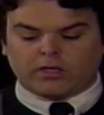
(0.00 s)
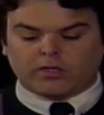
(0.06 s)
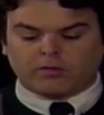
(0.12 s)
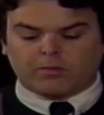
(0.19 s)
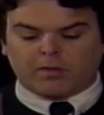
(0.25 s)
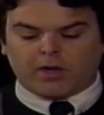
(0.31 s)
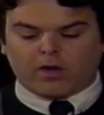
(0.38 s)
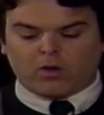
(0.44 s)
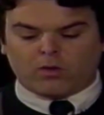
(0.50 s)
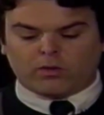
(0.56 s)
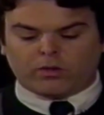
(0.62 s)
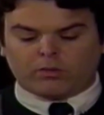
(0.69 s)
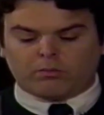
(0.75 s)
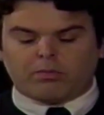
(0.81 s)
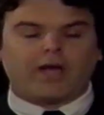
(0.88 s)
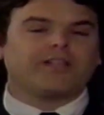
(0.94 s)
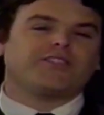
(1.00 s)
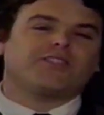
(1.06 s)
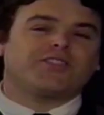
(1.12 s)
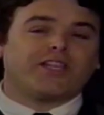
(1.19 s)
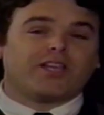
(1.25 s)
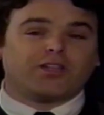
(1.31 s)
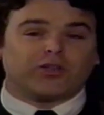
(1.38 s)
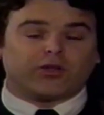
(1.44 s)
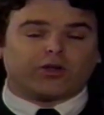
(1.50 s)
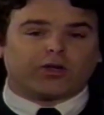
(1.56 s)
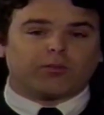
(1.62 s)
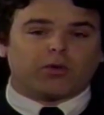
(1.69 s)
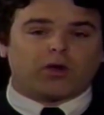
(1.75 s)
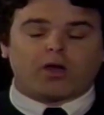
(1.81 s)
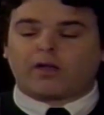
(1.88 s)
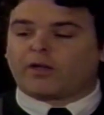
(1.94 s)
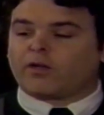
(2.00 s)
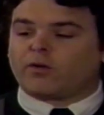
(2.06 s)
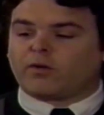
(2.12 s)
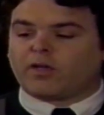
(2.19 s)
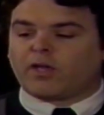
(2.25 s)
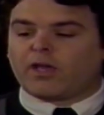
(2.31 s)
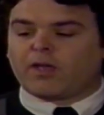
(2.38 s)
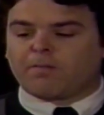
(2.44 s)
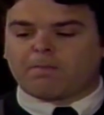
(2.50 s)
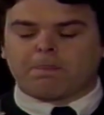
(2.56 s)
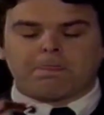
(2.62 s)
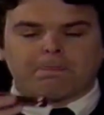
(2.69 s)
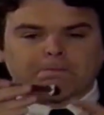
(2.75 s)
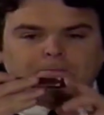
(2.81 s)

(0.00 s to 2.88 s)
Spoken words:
This is my Hohner bicentennial harmonica. Okay.